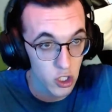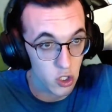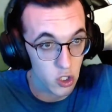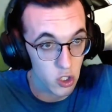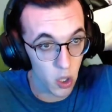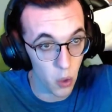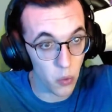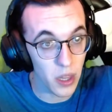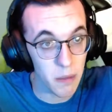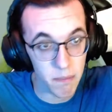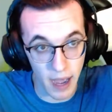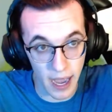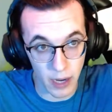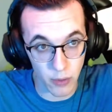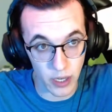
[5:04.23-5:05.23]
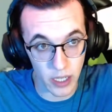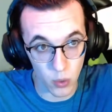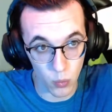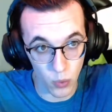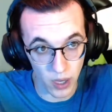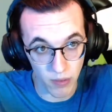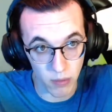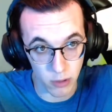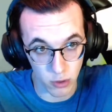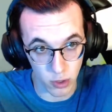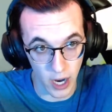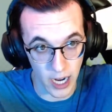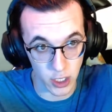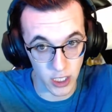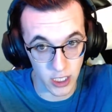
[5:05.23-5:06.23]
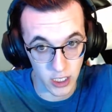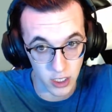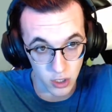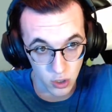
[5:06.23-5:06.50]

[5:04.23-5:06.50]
slowly migrated away from the trash can because the